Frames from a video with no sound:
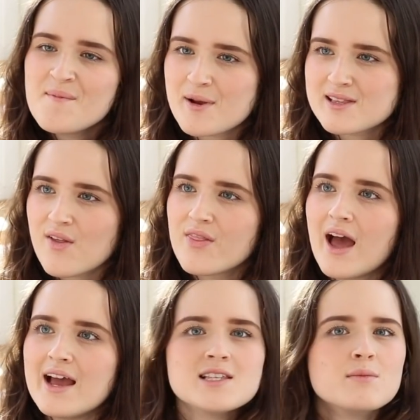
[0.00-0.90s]
because I think
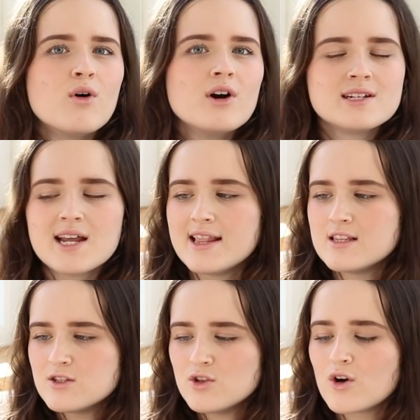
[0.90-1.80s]
that is a more
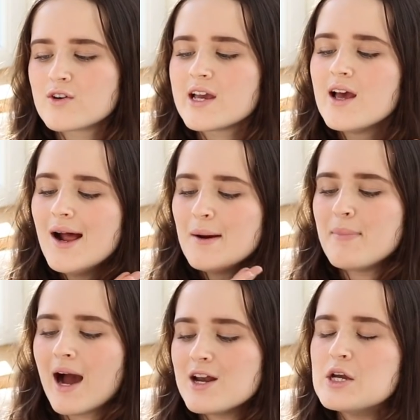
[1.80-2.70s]
intense story,
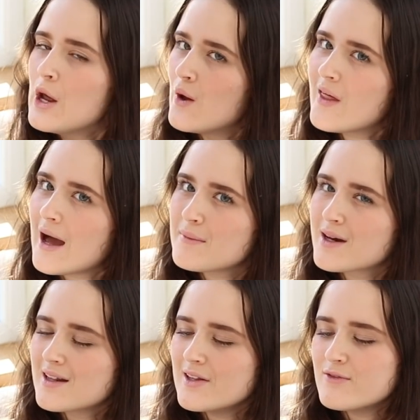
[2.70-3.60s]
but I know that I'm
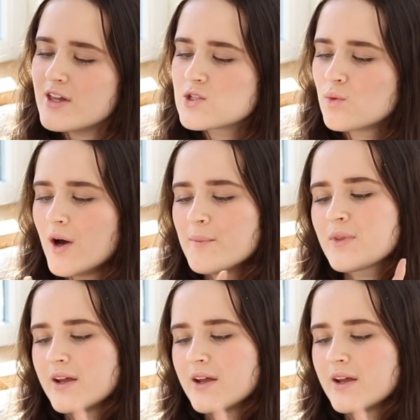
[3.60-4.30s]
gonna love this one.